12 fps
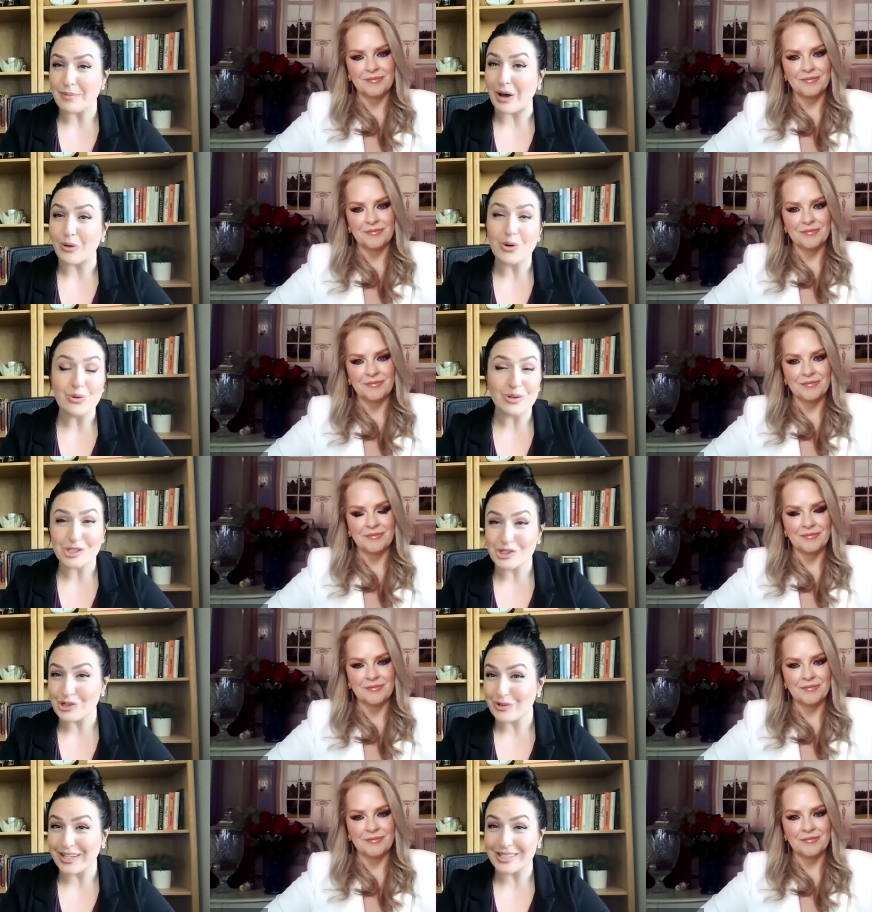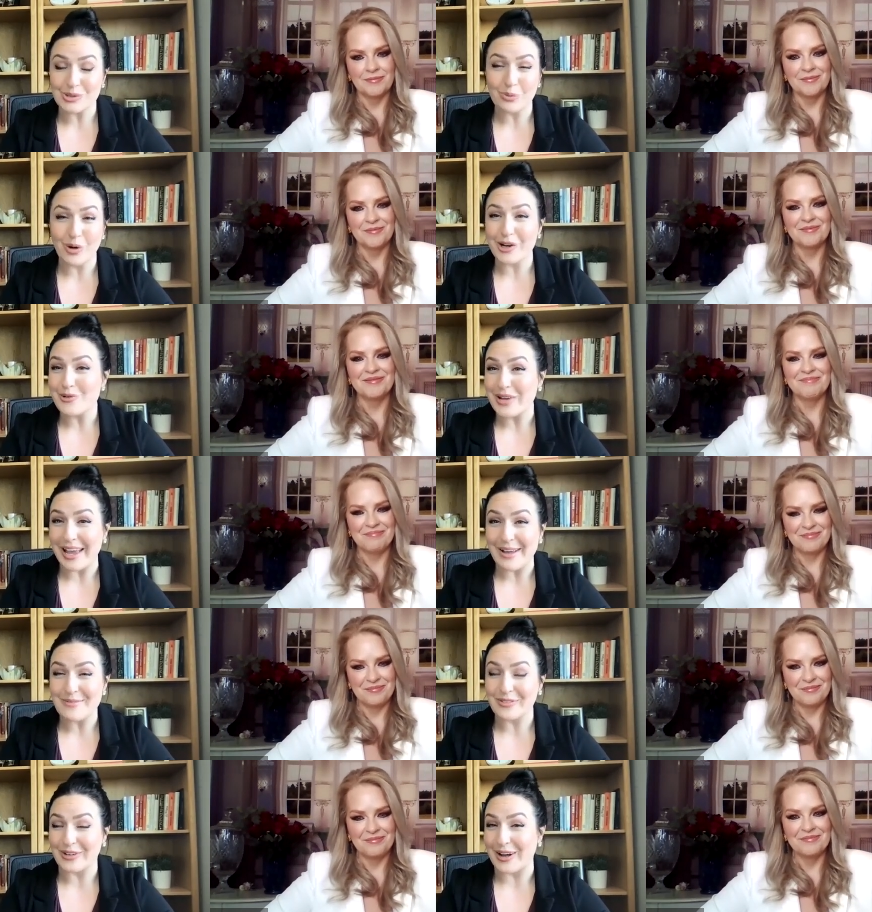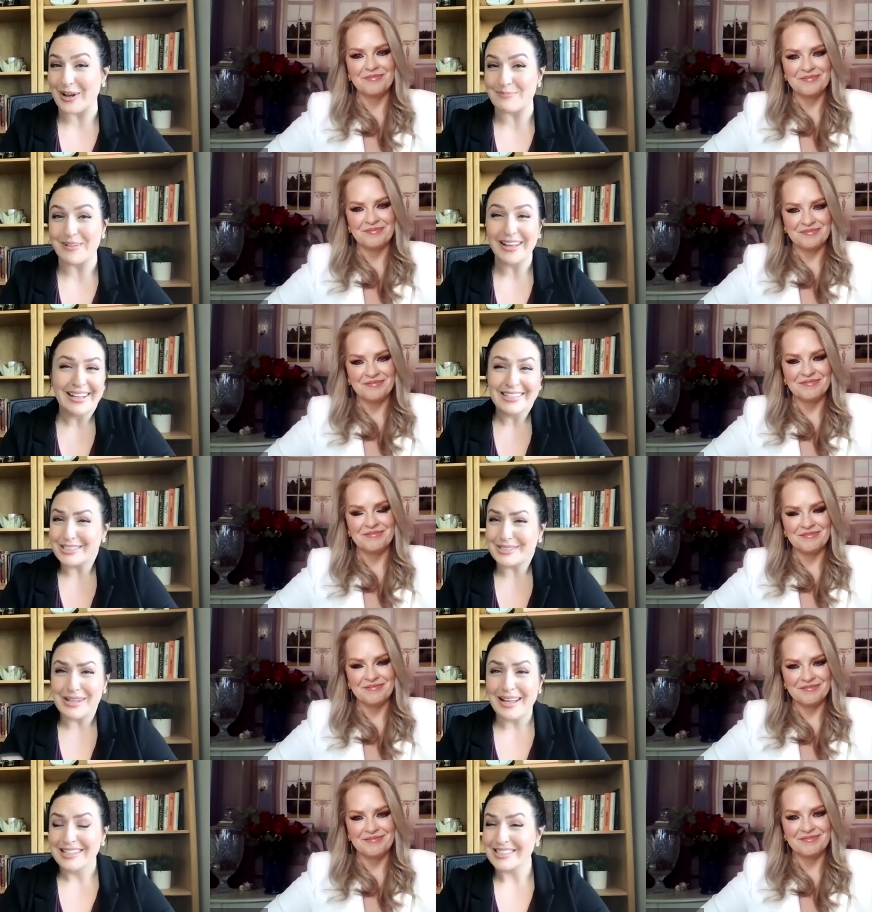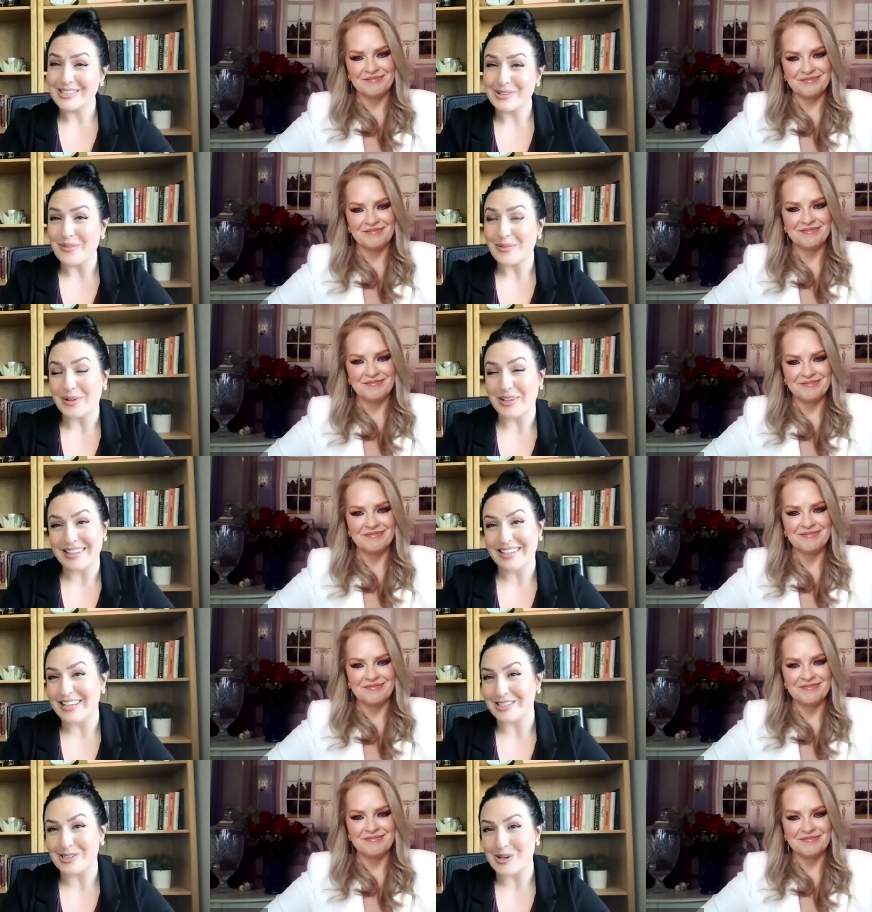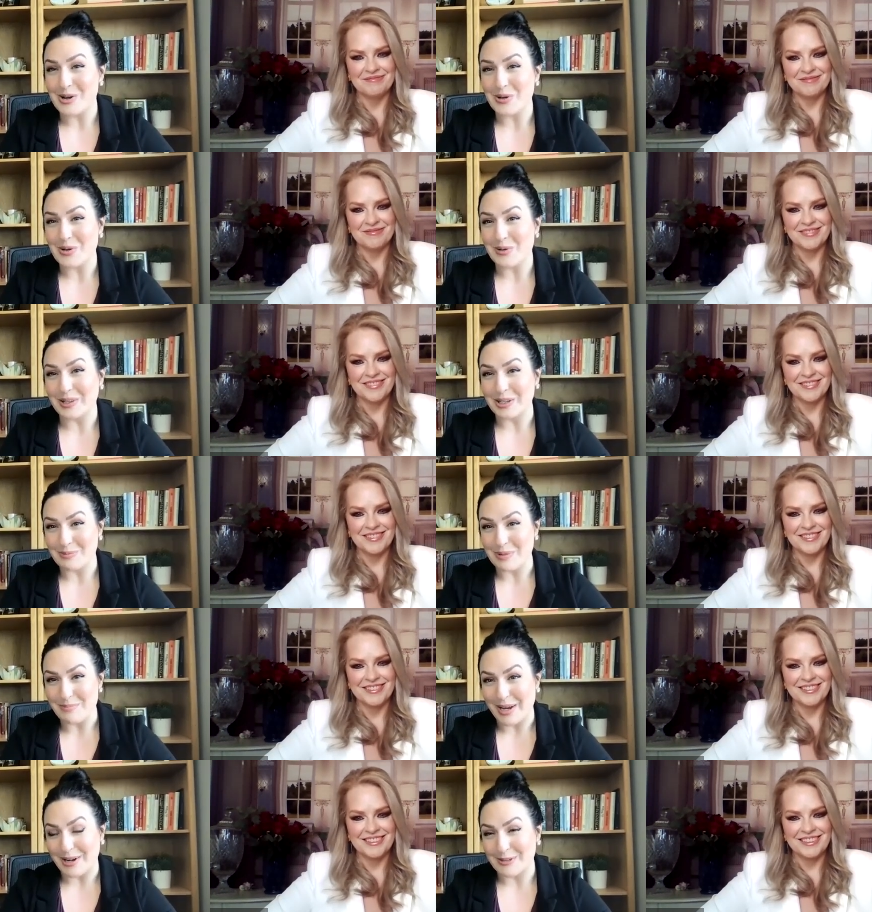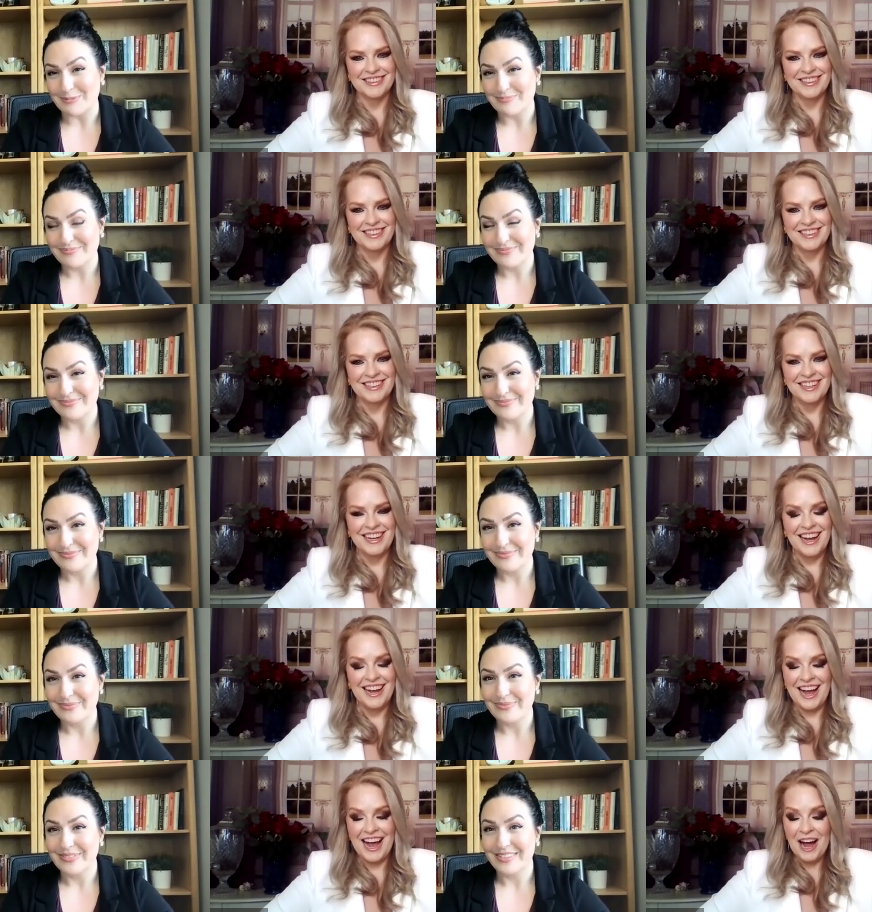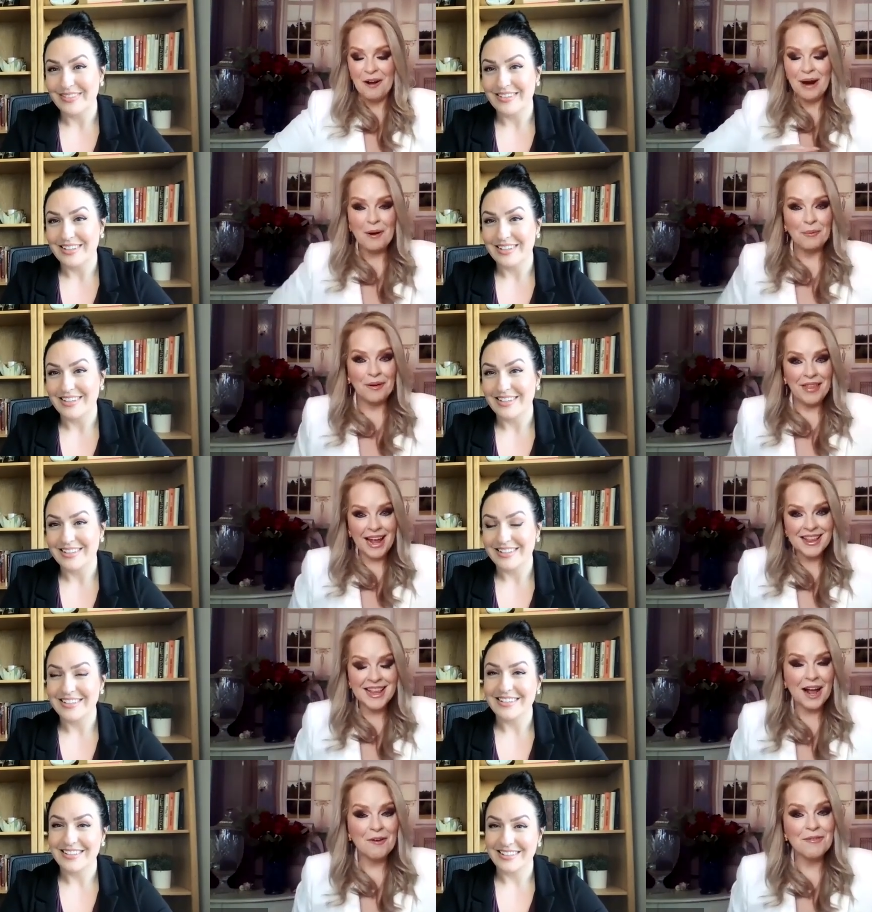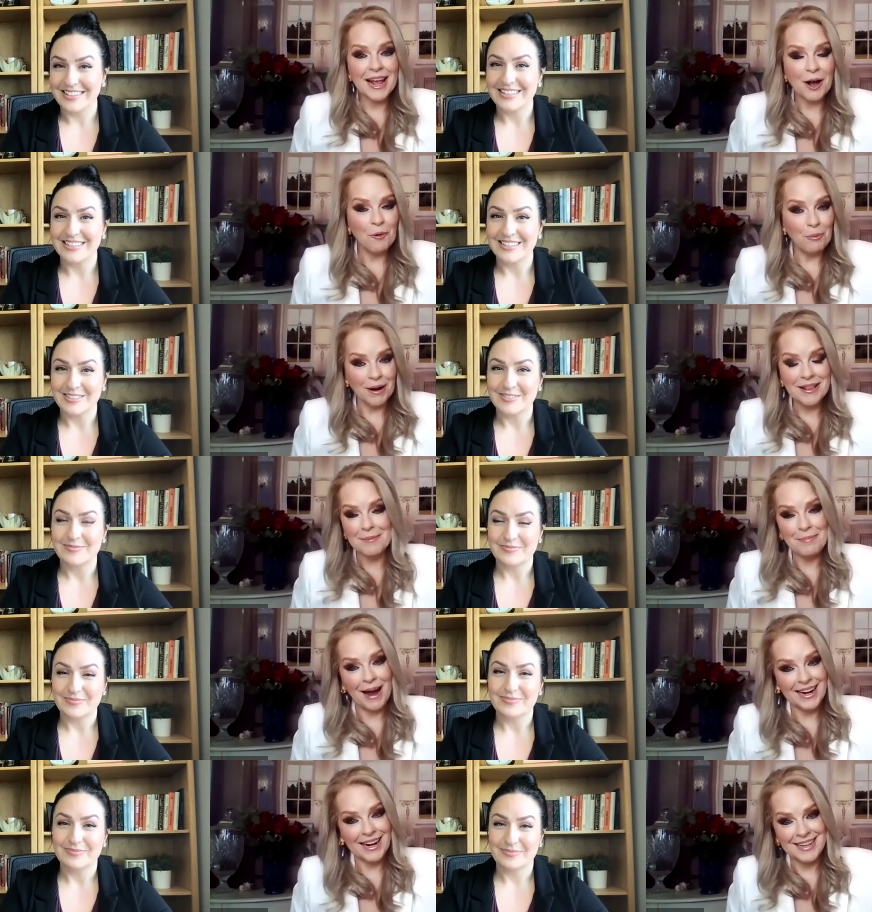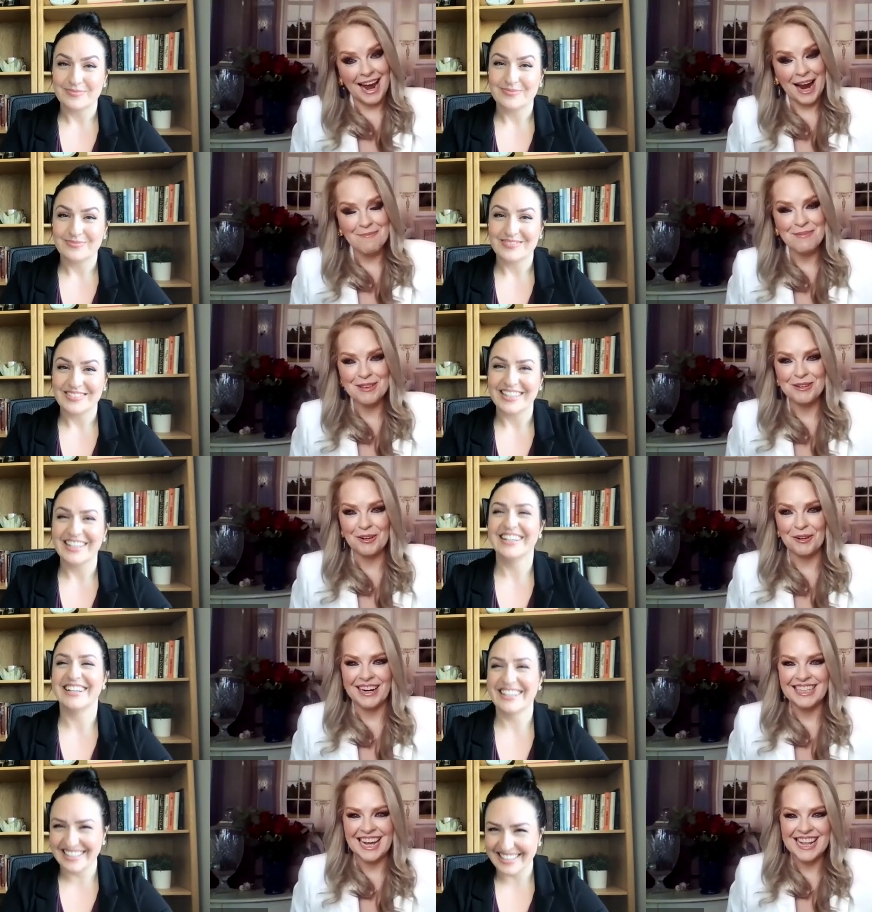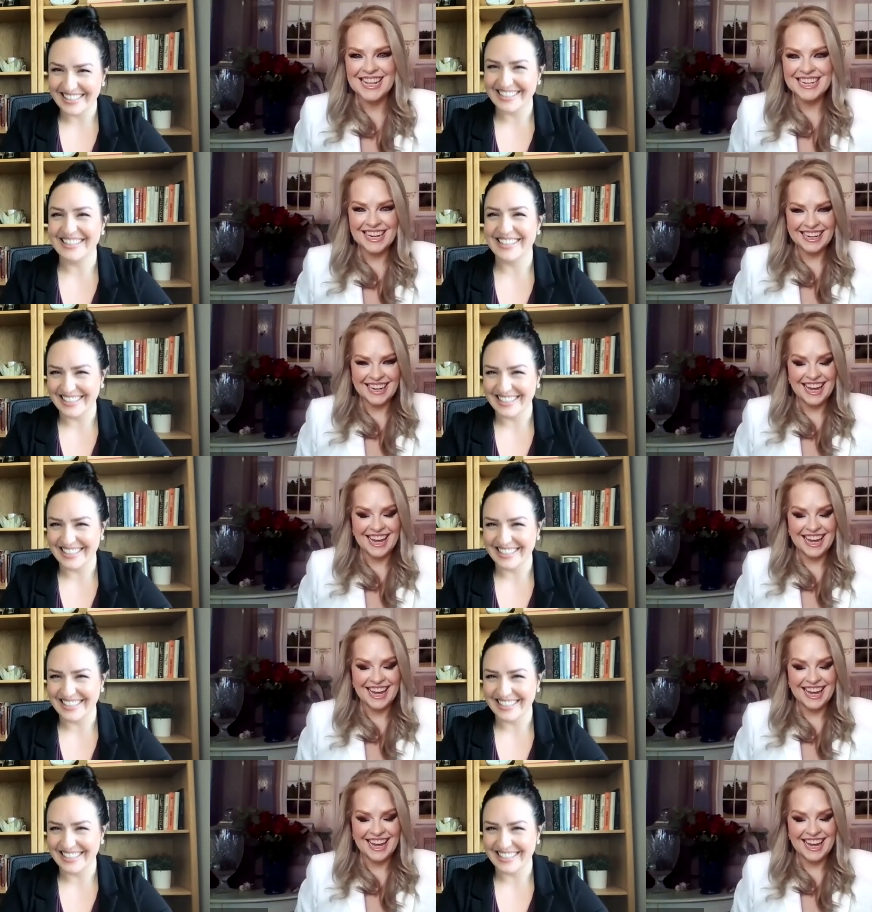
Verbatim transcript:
Speaker 1: about who is Terese, where you mm-hmm. came from, just just so everyone gets to know you a little bit better.
Speaker 2: All right. Well, that sounds like a once upon a time story, doesn't it?